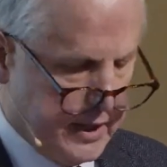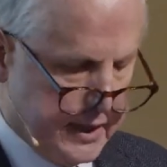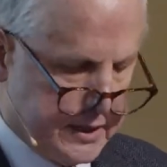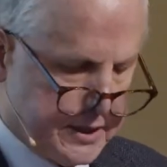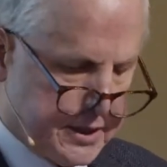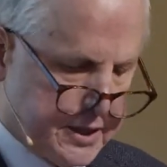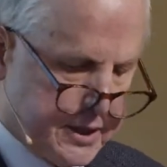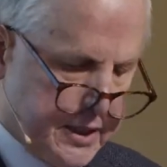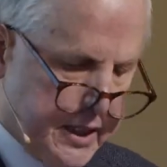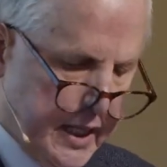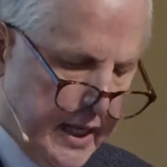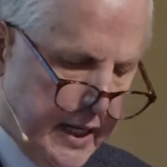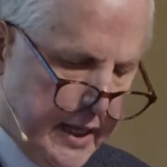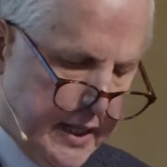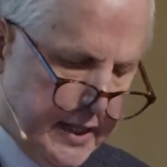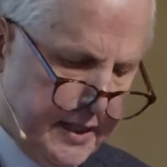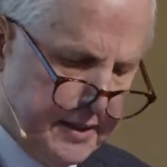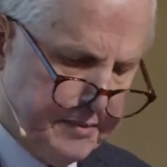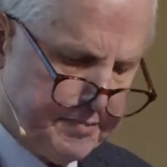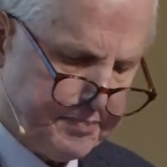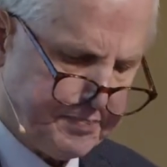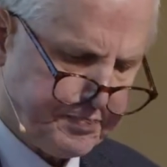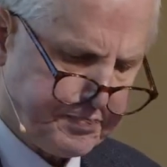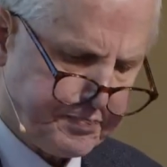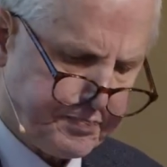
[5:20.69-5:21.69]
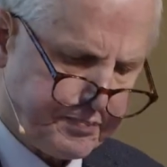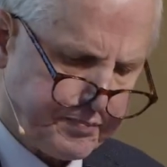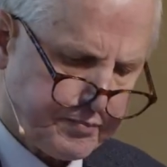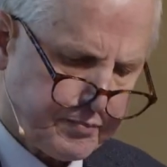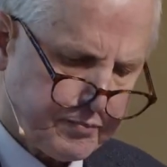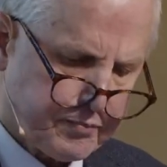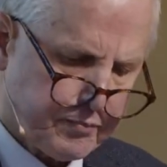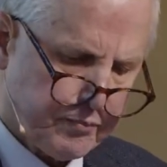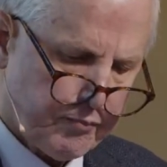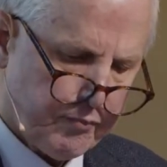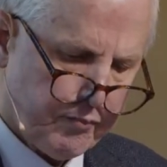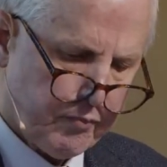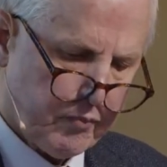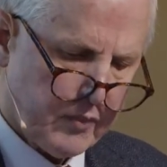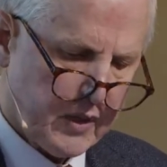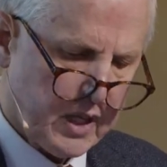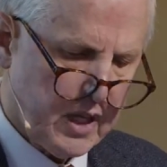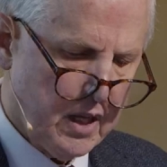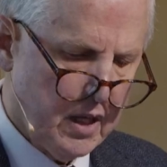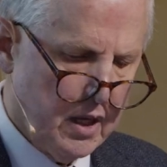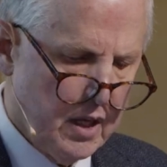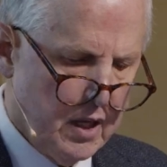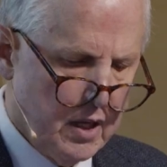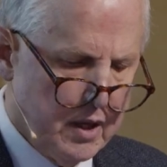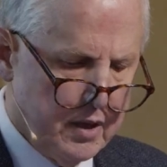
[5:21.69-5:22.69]
let's say,
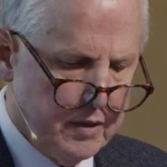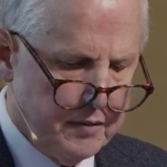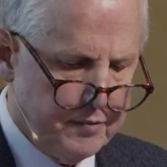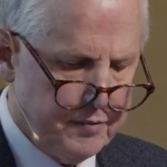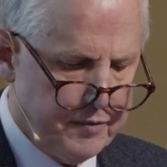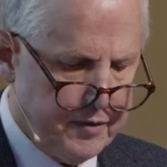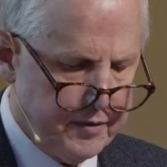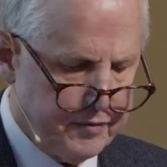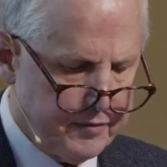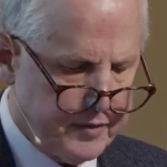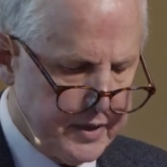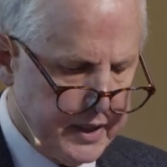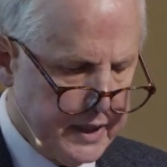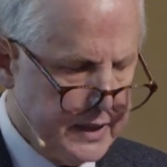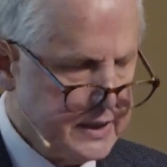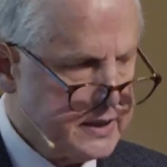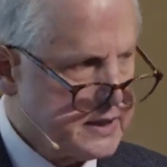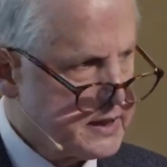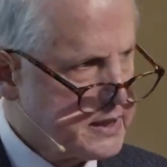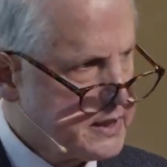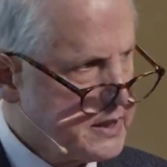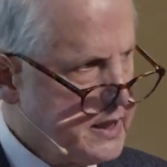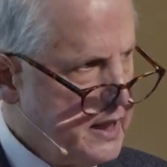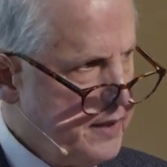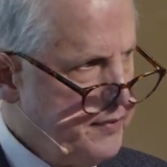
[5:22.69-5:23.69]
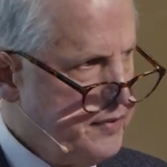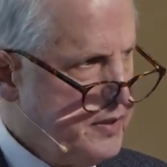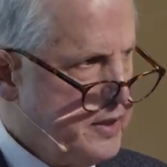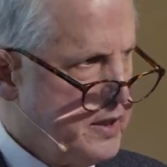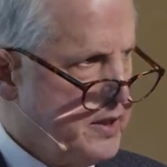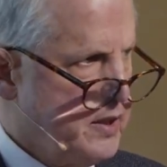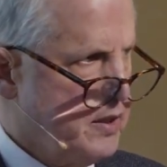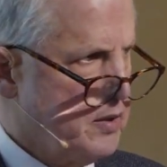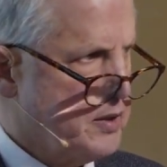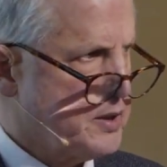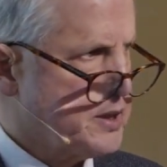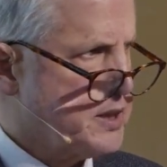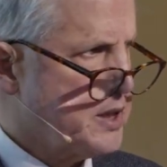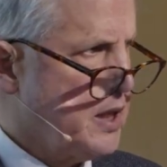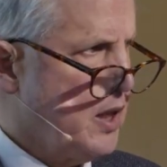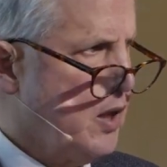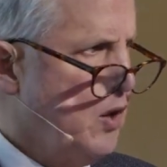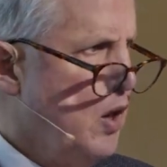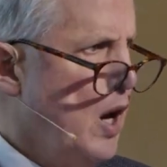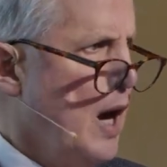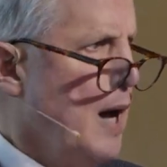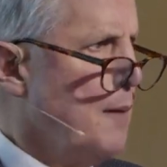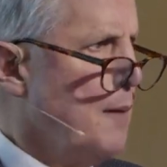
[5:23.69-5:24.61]
1570 or so.